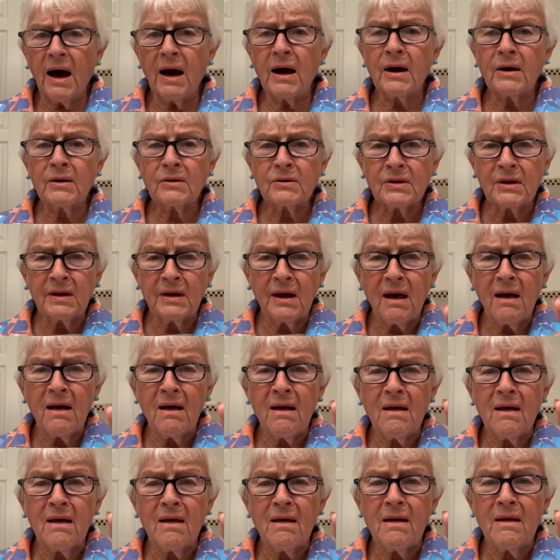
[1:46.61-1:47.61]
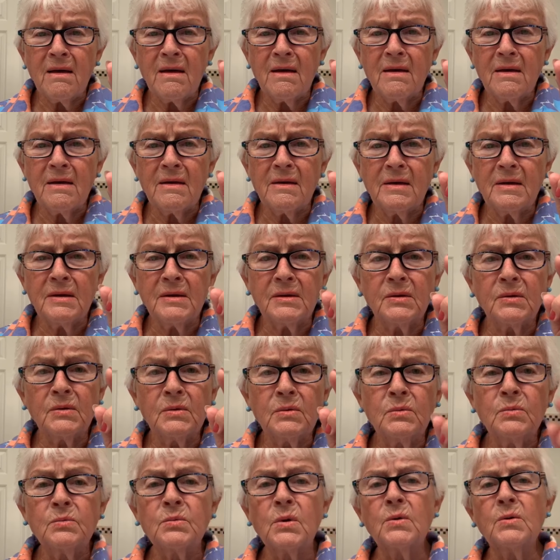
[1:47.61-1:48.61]
Our God
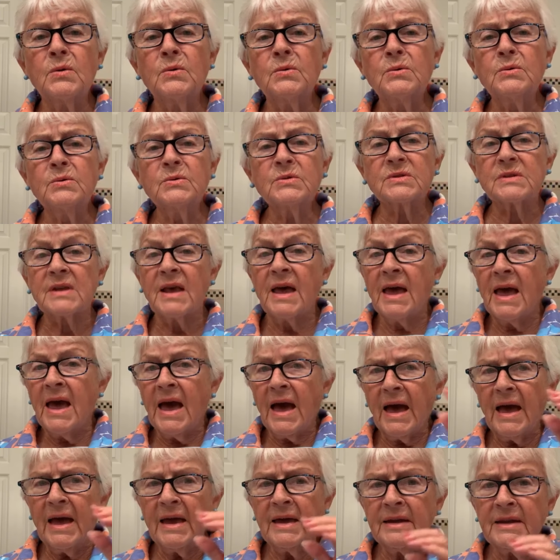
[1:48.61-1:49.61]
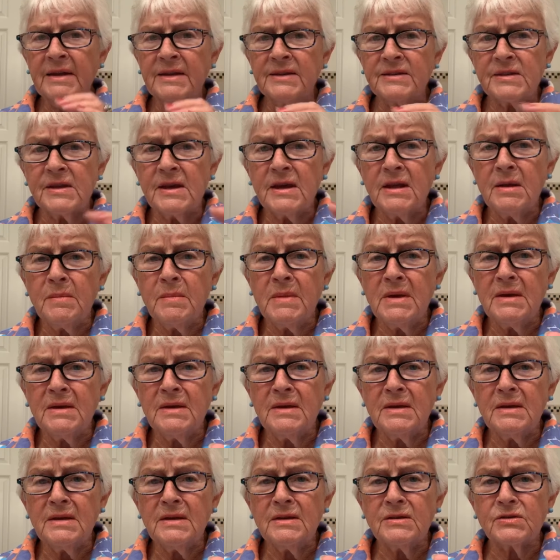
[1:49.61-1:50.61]
arose and his
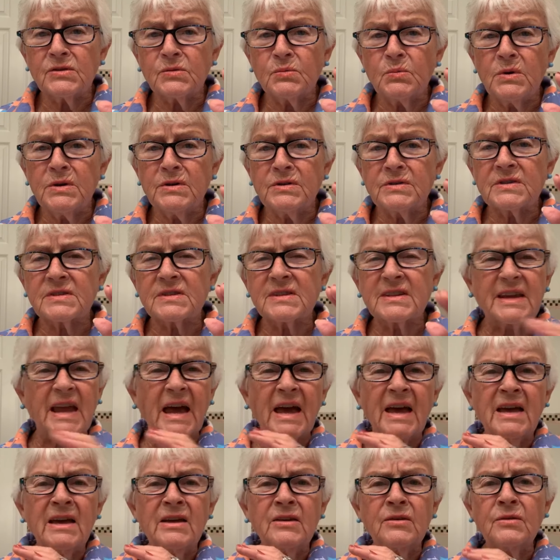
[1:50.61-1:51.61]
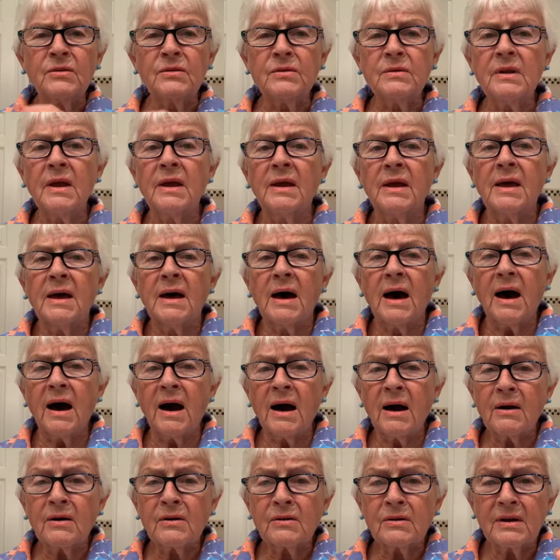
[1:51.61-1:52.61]
enemies were scattered.
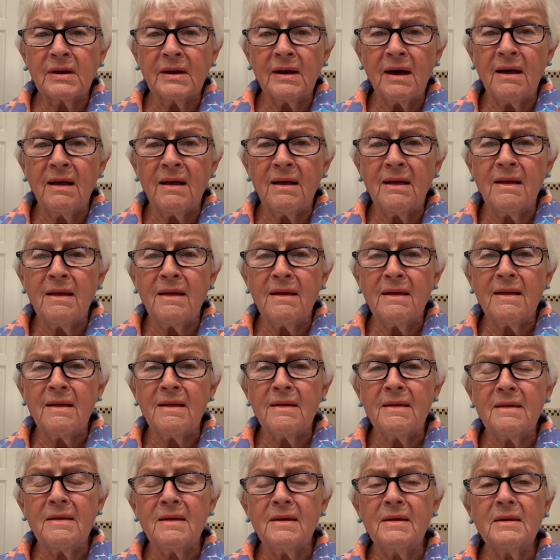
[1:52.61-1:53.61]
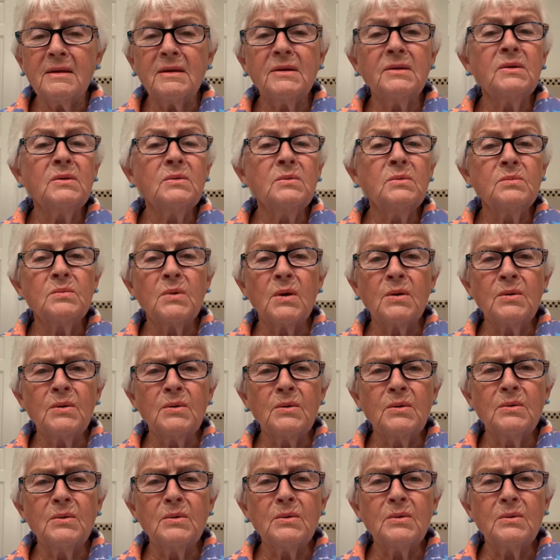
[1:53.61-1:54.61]
Our God
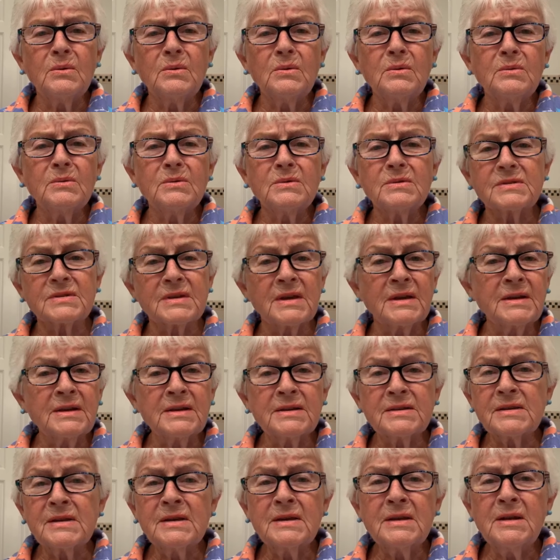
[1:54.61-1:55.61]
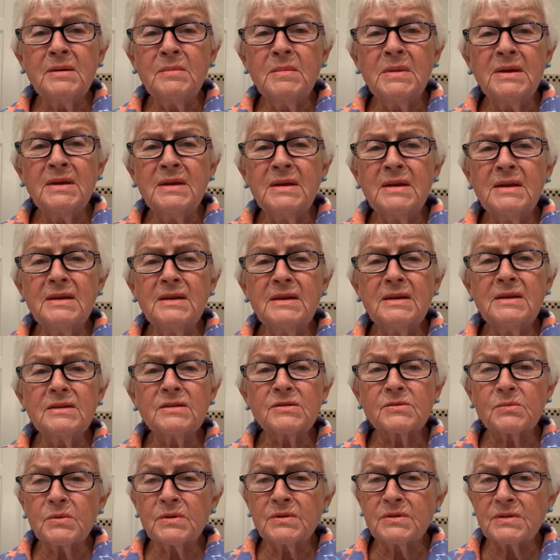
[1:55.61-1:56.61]
arose, and his
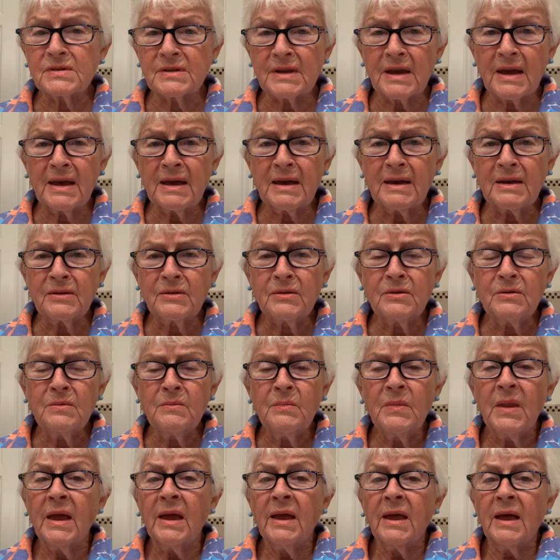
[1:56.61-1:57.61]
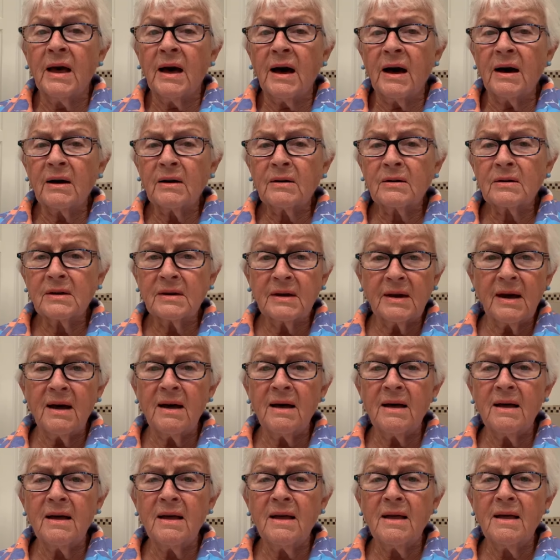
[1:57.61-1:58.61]
enemies were scattered. Our
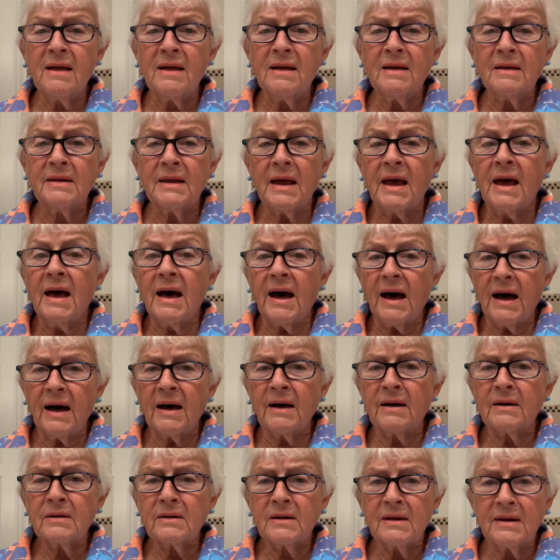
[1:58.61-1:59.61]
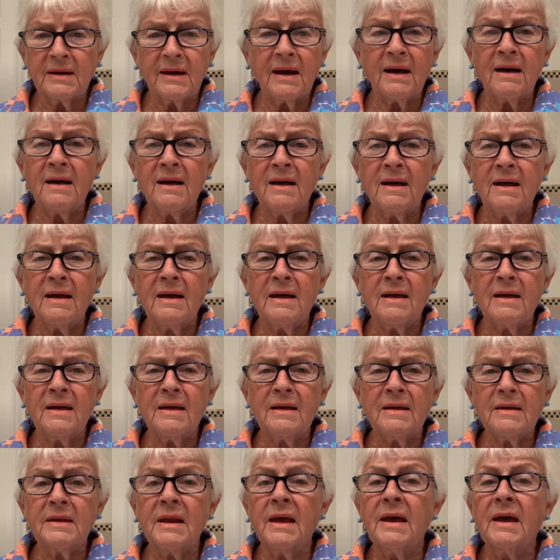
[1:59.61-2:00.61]
God, our
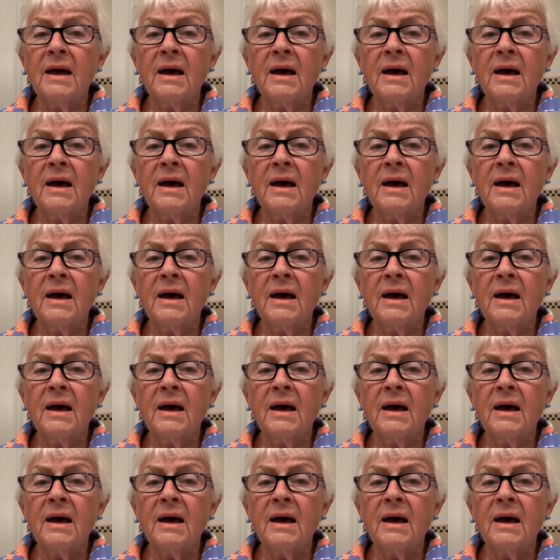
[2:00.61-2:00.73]
God